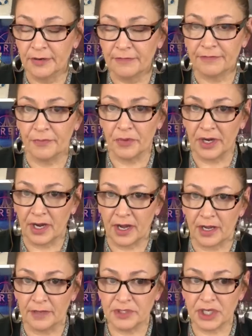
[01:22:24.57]
from when
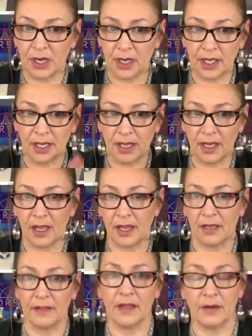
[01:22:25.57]
I'm talking
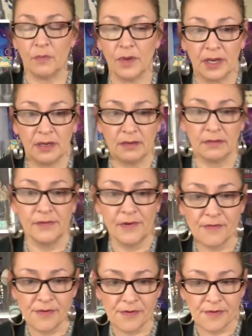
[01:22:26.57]
and then when
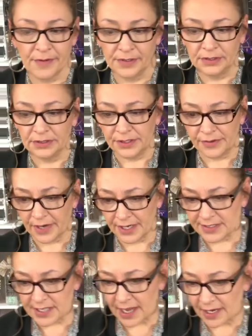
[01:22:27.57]
you
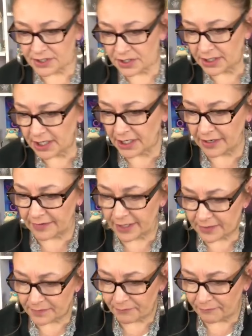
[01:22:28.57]
guys actually hear it.